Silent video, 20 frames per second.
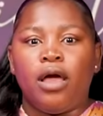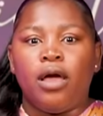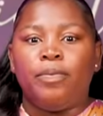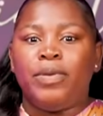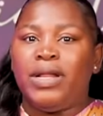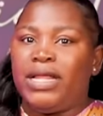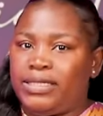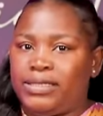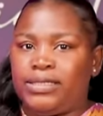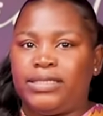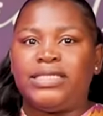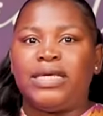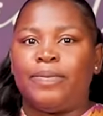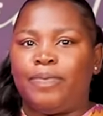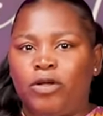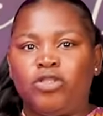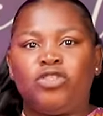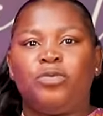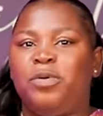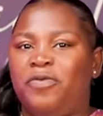Please, it's
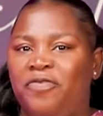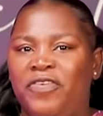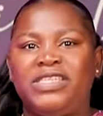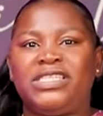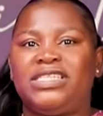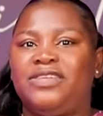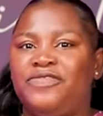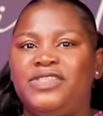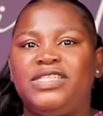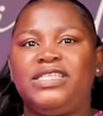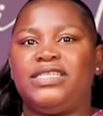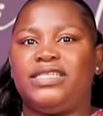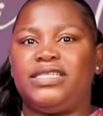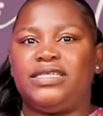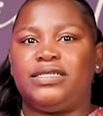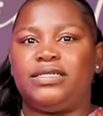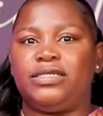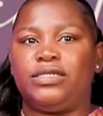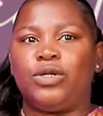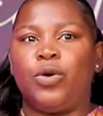about to be festive
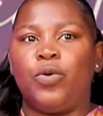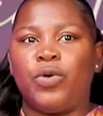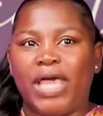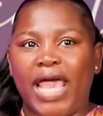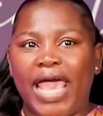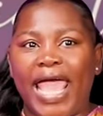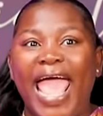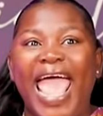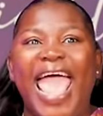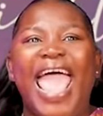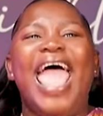season, okay?